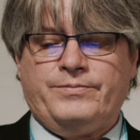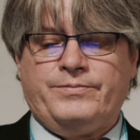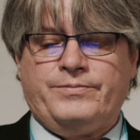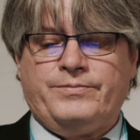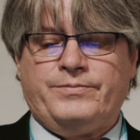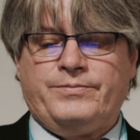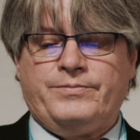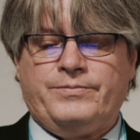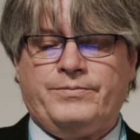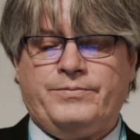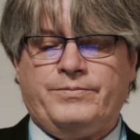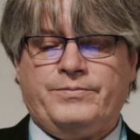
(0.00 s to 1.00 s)

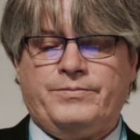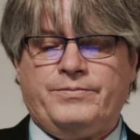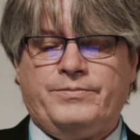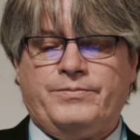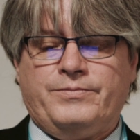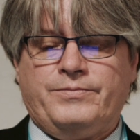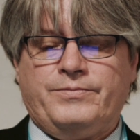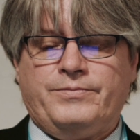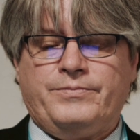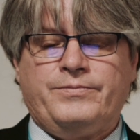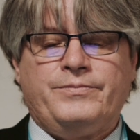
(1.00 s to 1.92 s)
(silence)